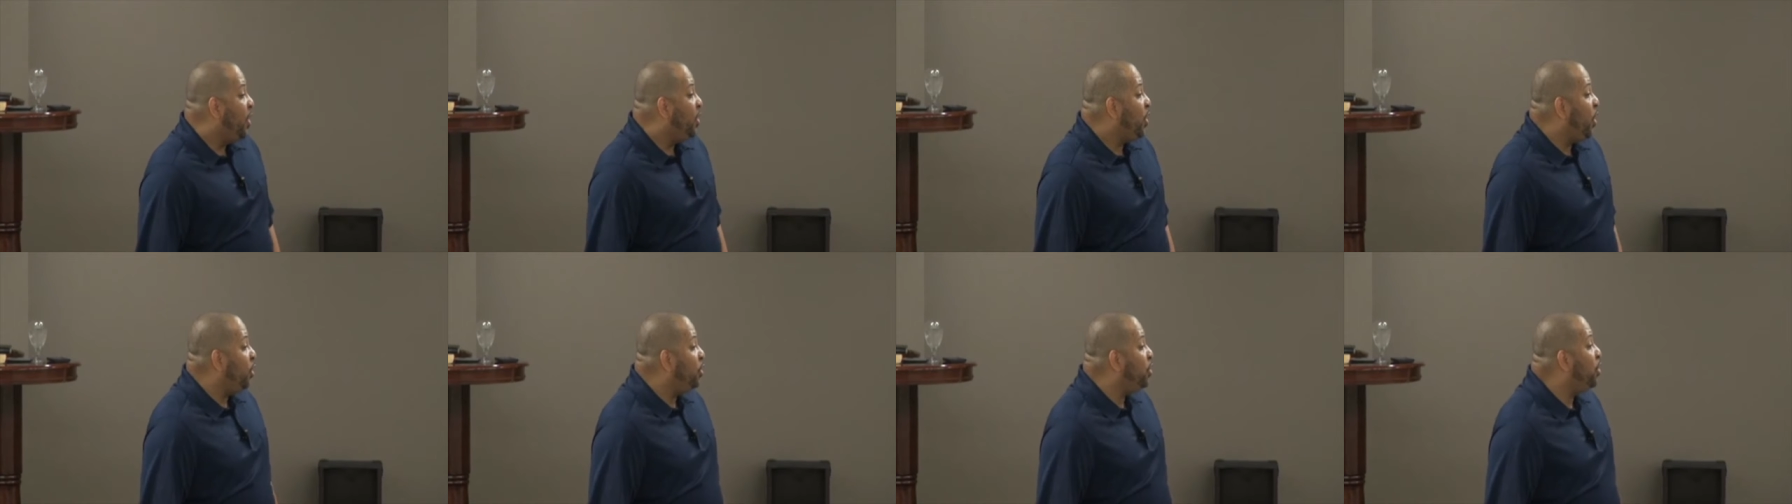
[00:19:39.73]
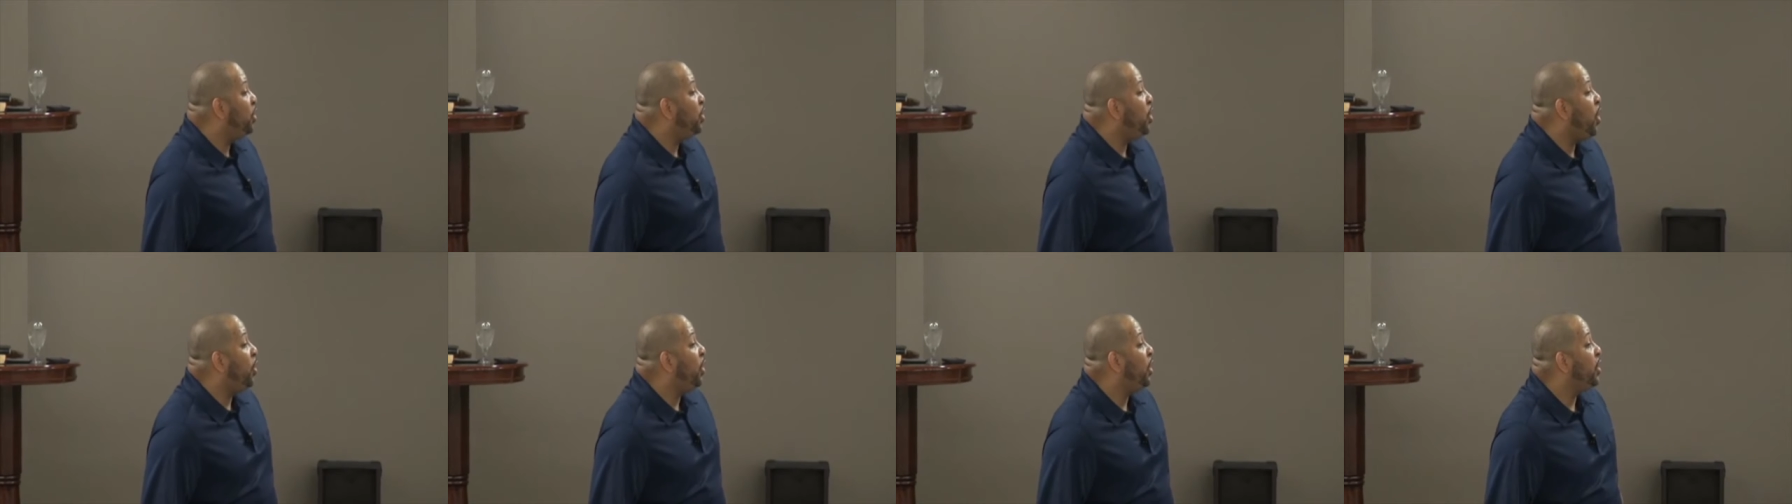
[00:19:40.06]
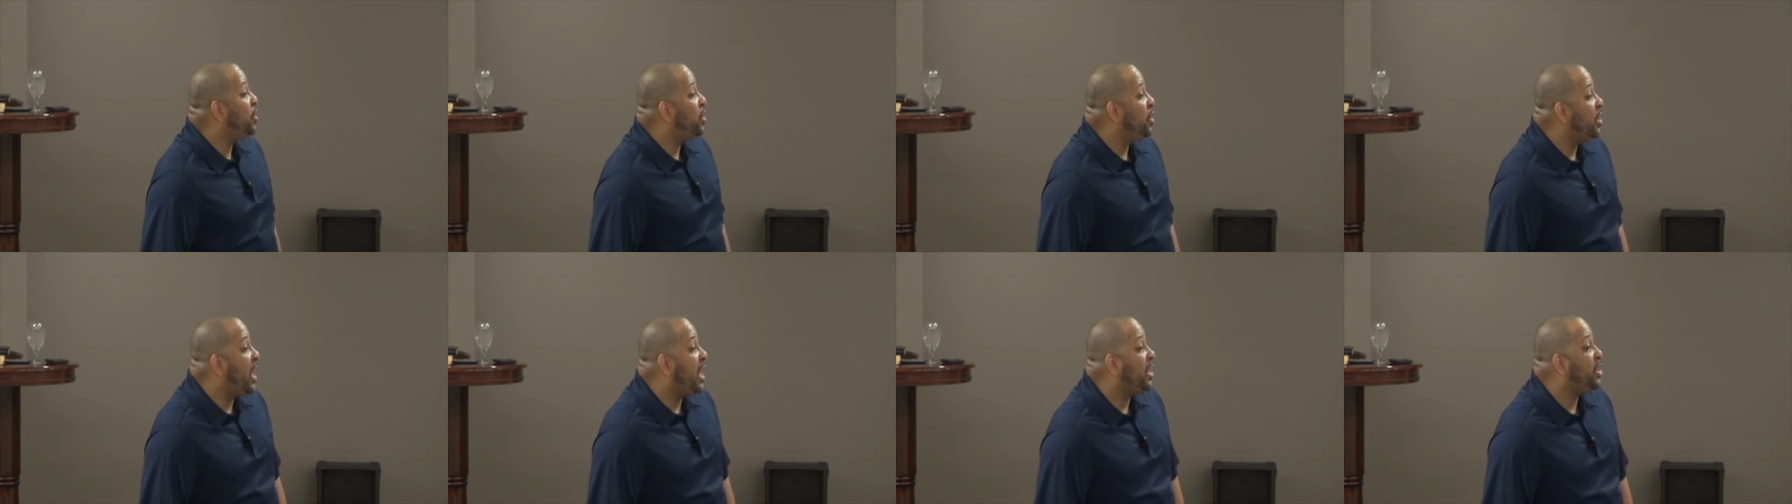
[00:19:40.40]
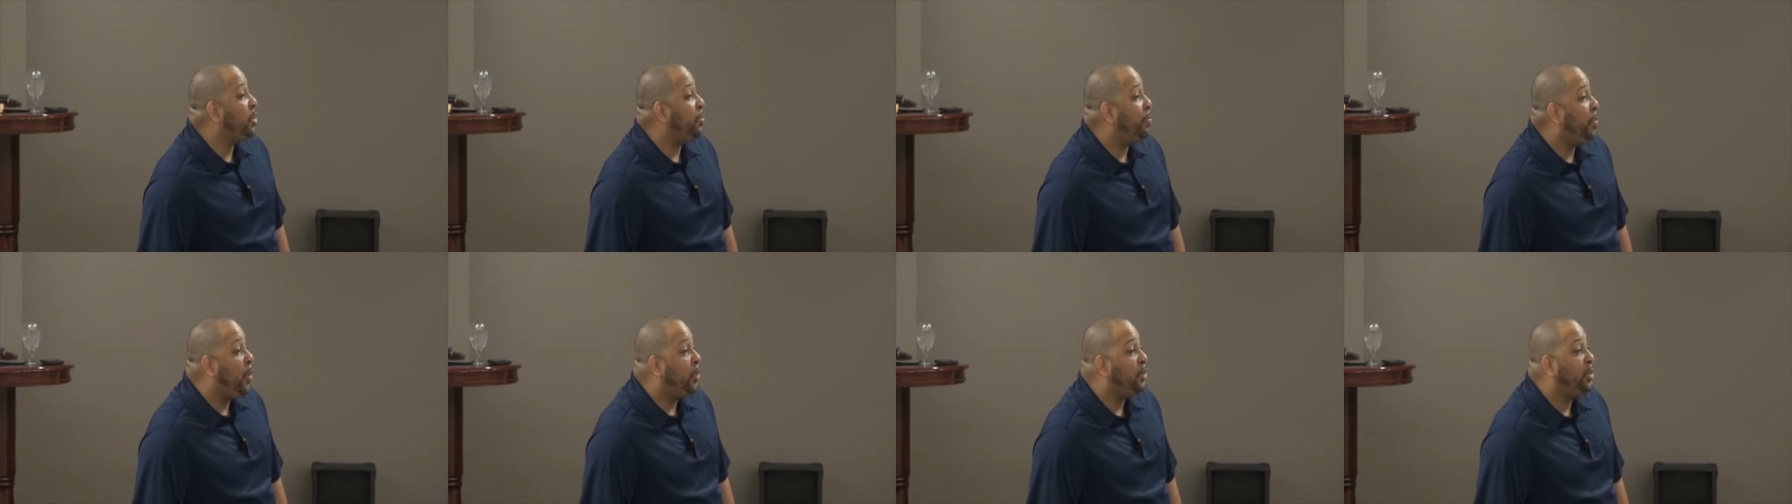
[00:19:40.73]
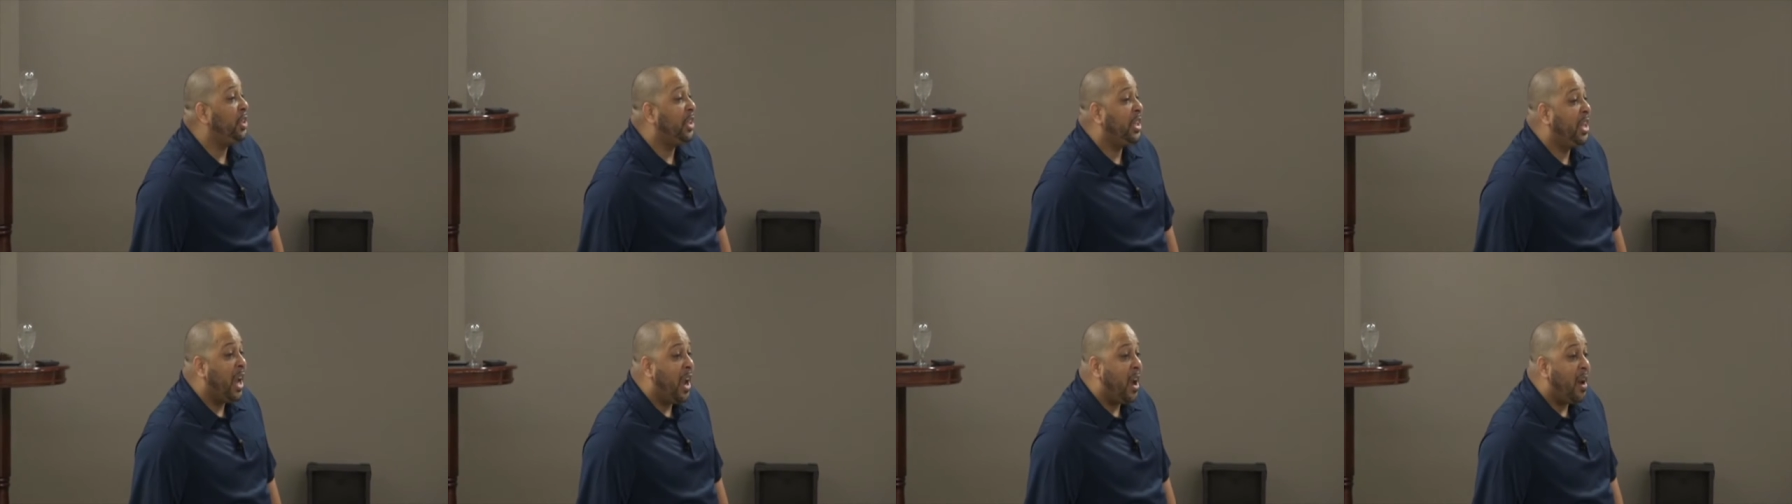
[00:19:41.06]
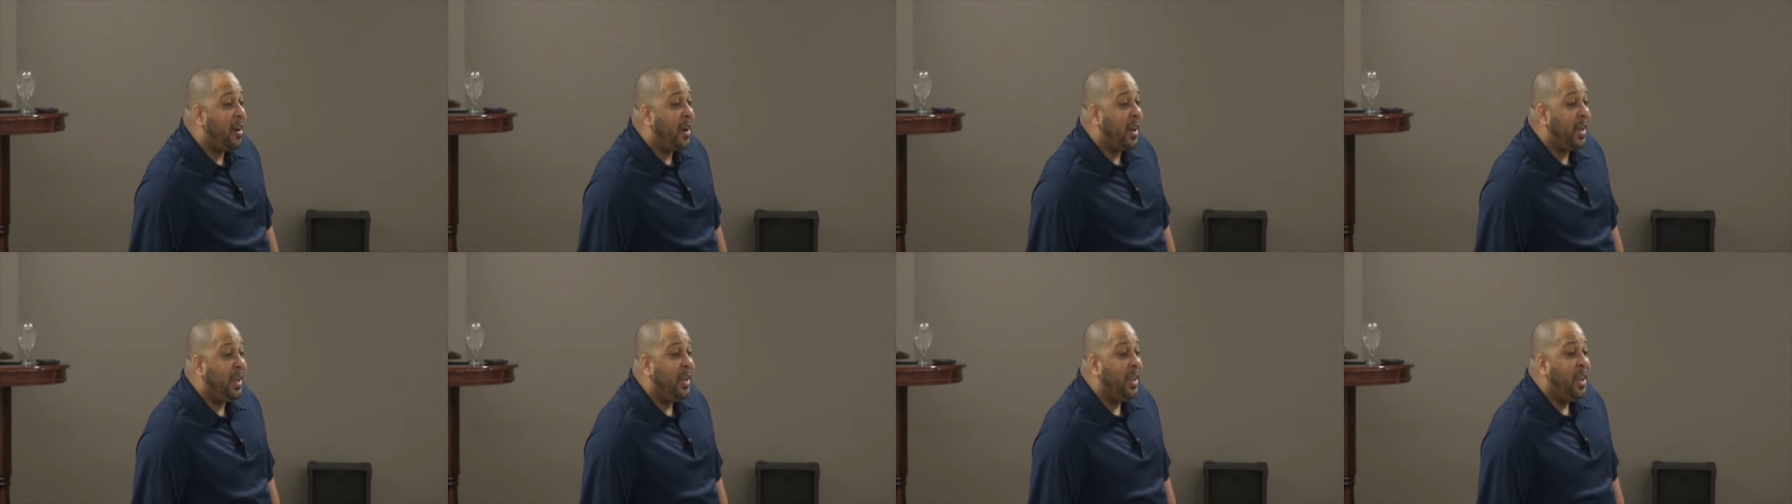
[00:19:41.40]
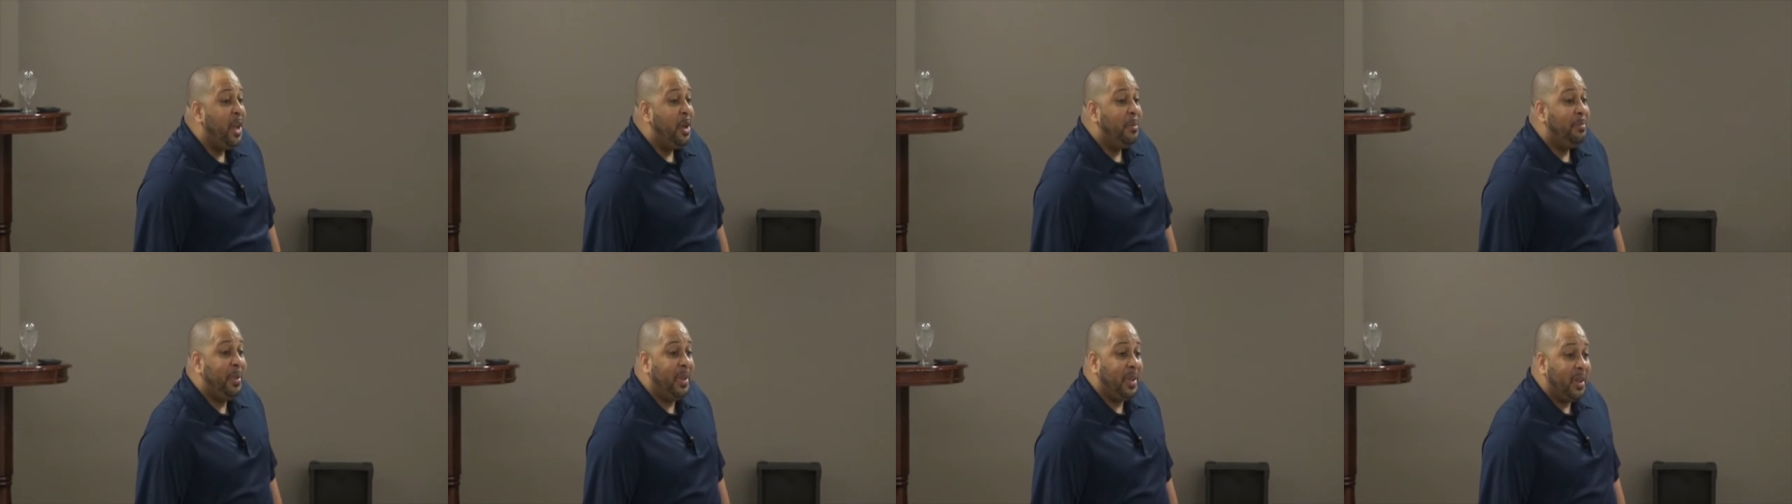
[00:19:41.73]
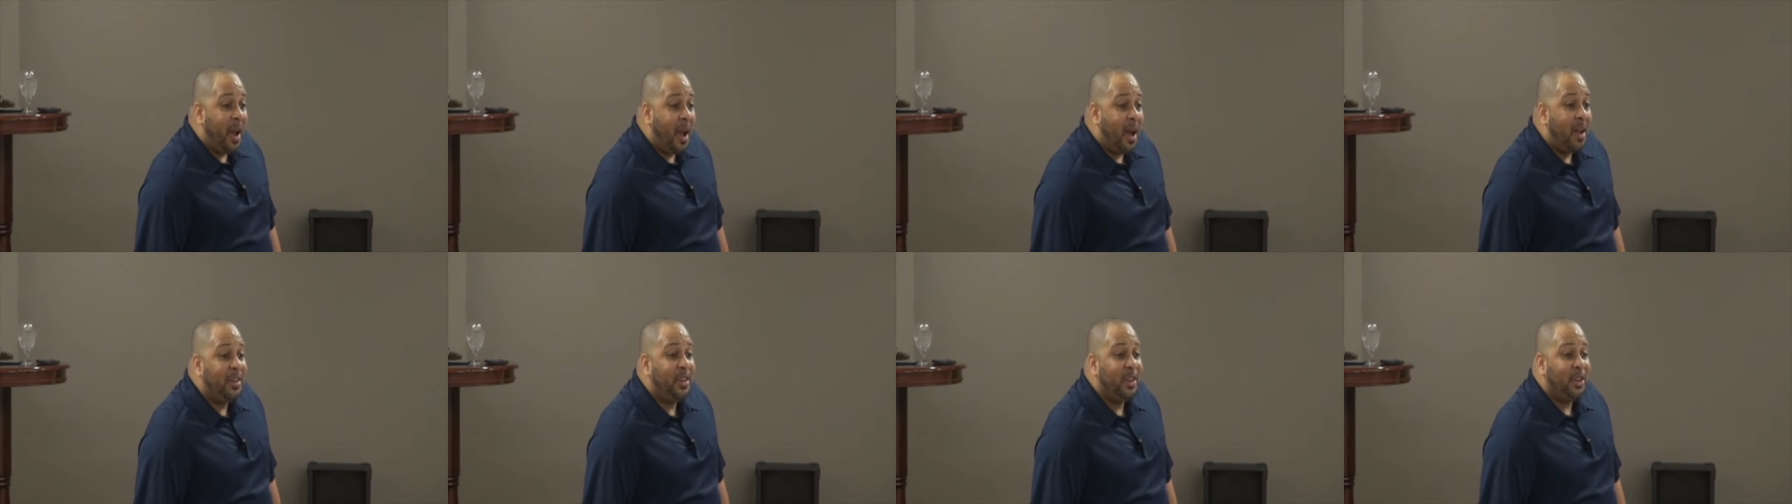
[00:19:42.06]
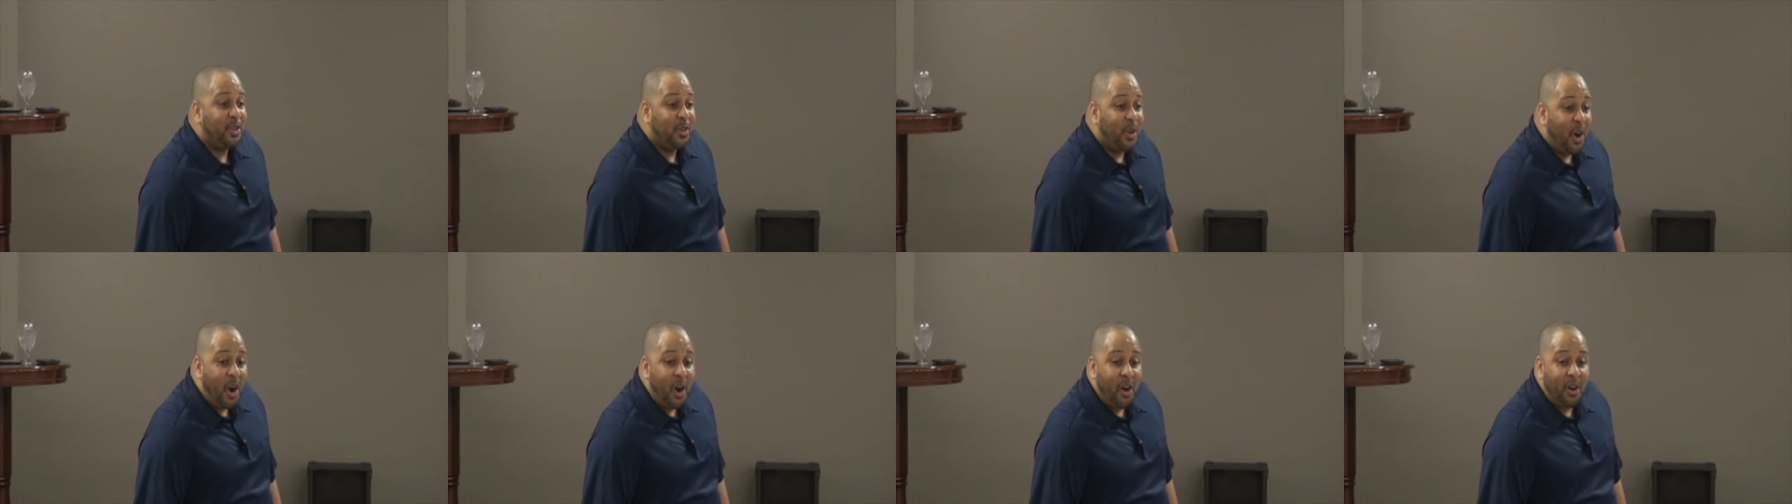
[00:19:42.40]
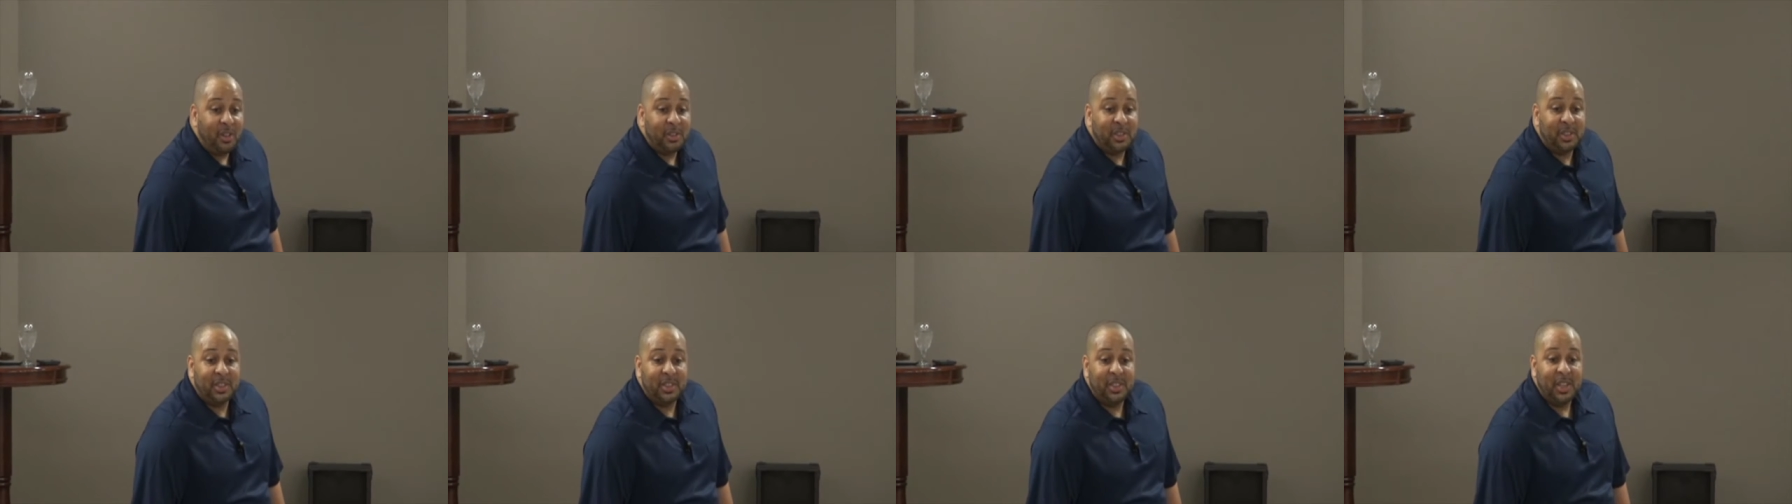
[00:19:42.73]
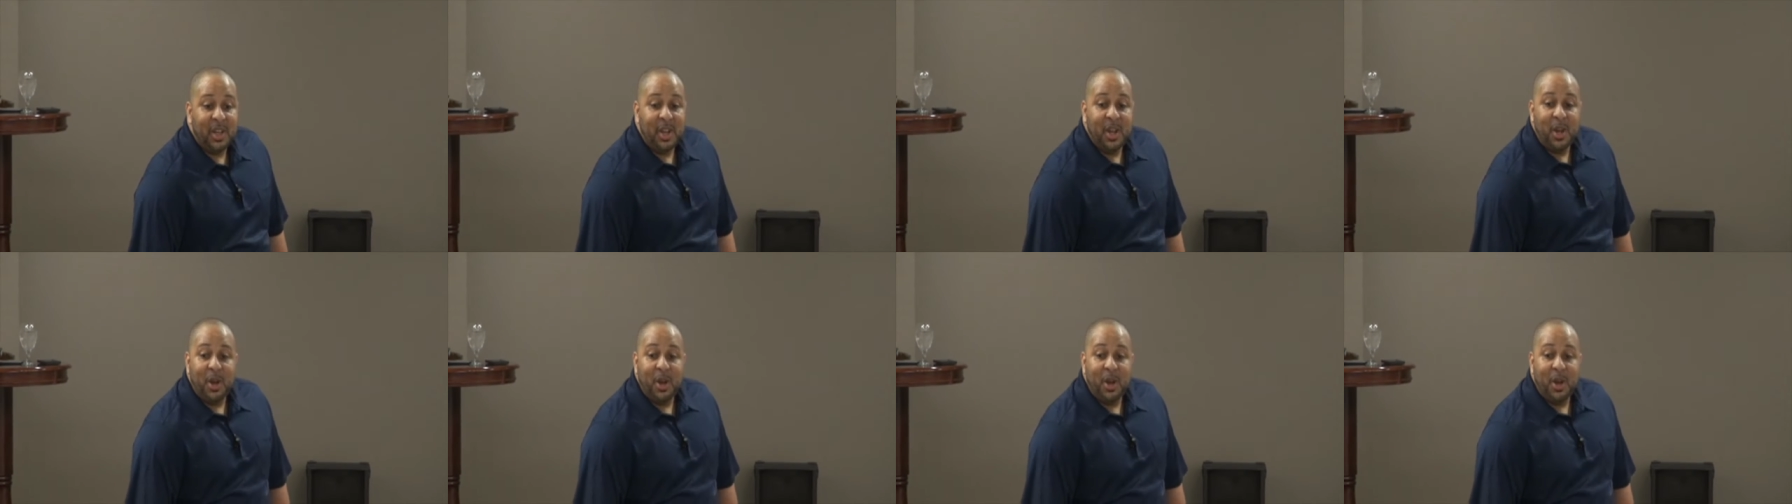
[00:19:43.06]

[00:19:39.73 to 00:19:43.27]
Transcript: Don't you know that you're not supposed to carry beyond the cross